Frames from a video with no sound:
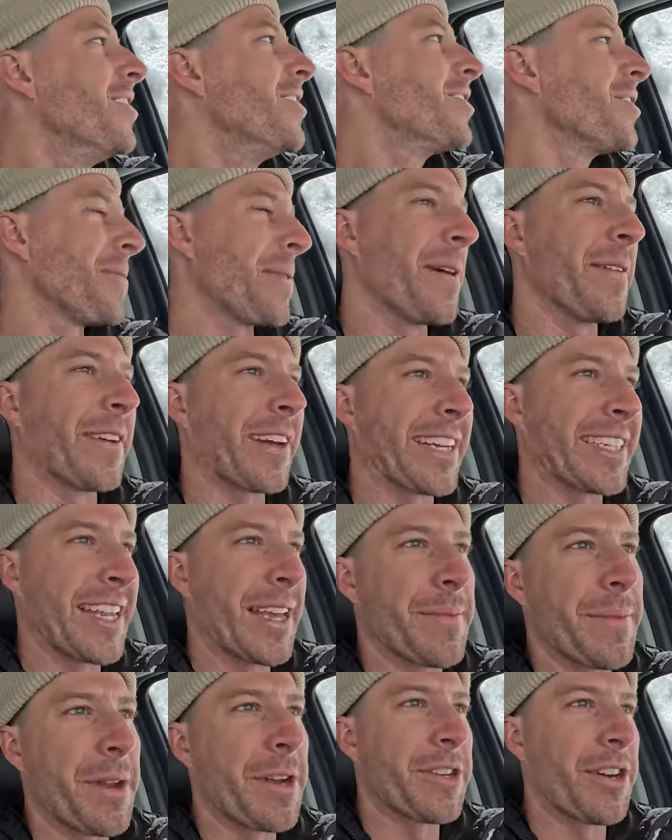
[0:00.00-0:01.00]
So we have like a
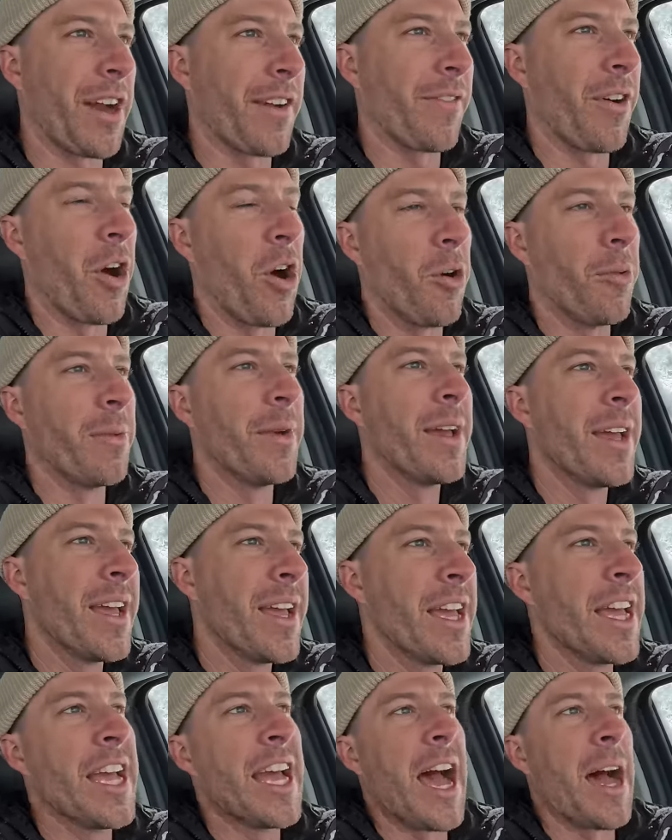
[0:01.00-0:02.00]
10-minute drive home.
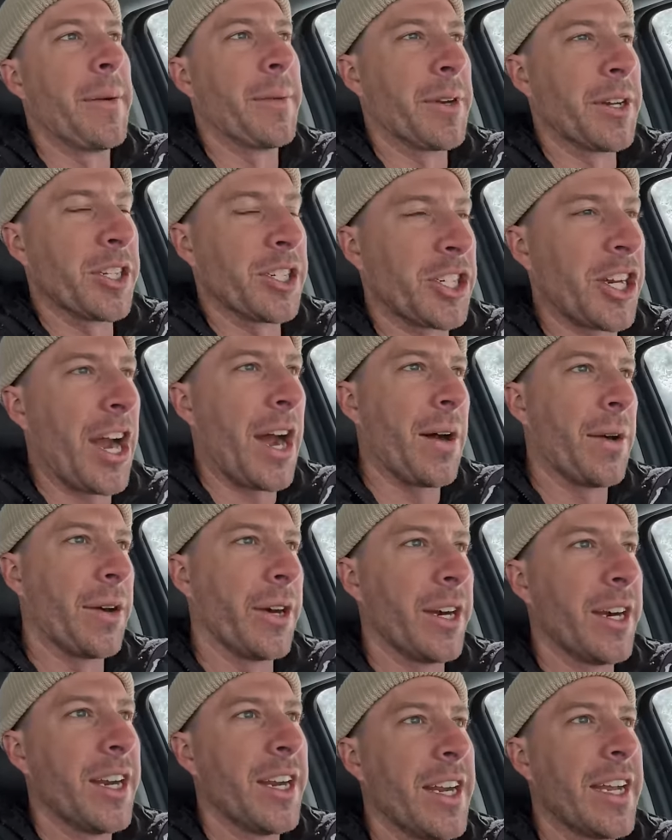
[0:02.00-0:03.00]
I'm gonna
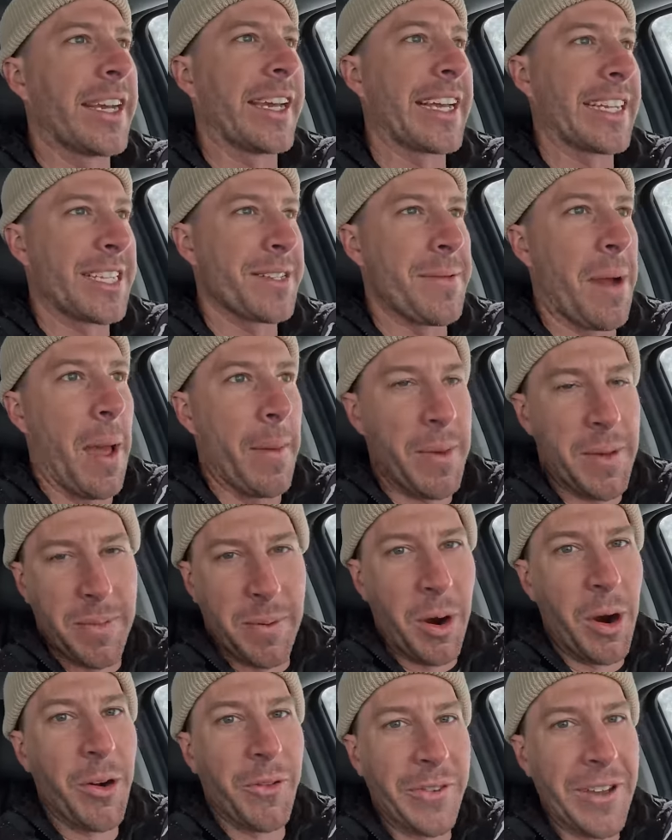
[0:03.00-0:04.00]
shower, get some
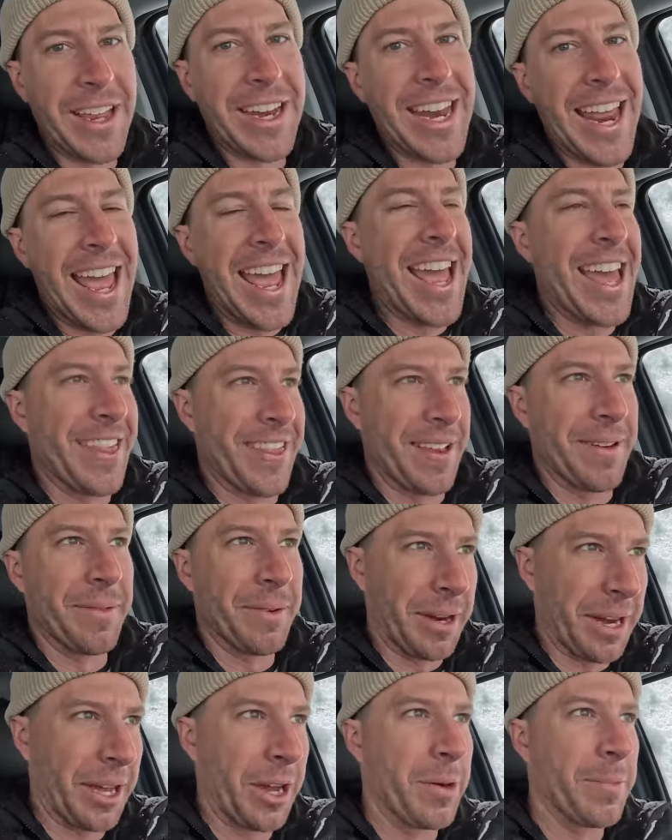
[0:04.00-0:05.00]
ibuprofen, and then
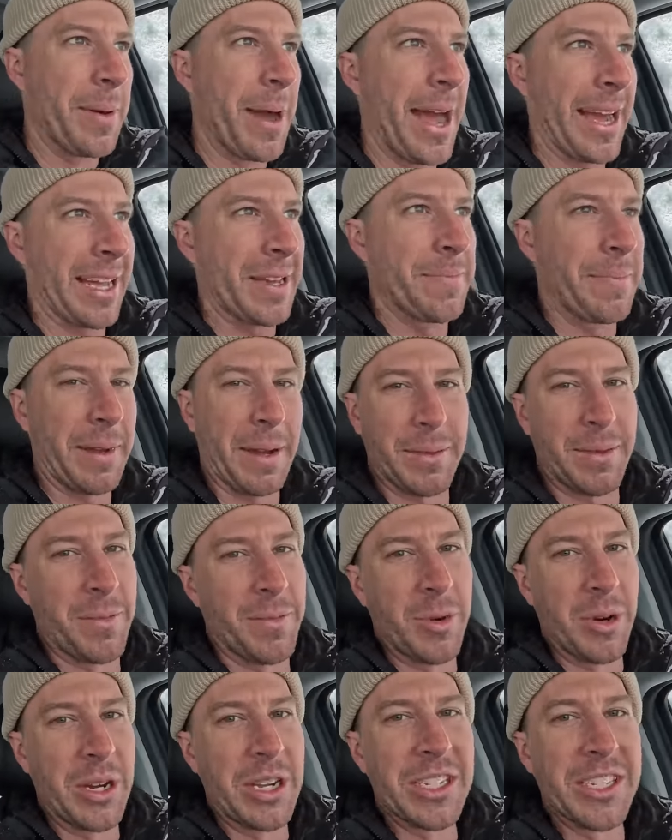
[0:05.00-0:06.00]
we're gonna go back and pick up the
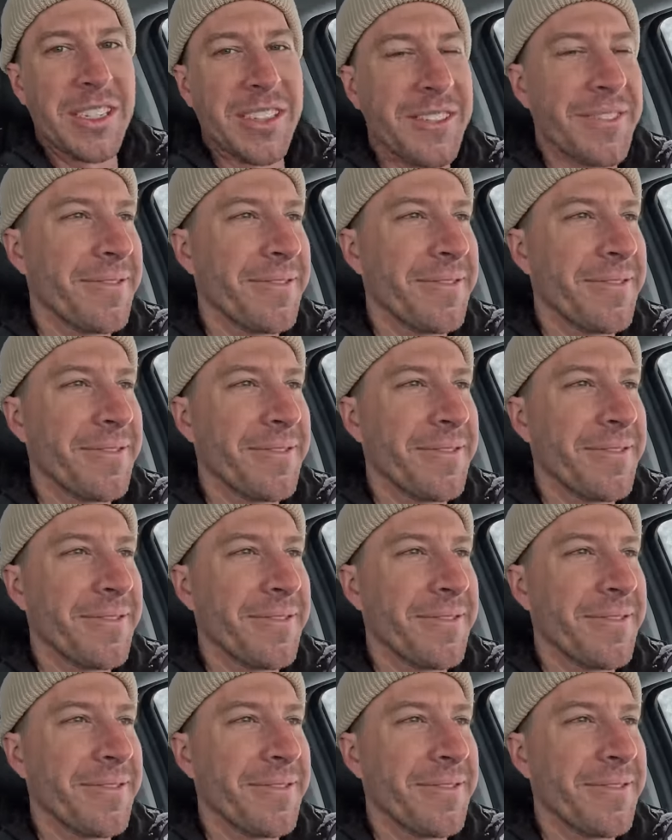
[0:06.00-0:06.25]
boys.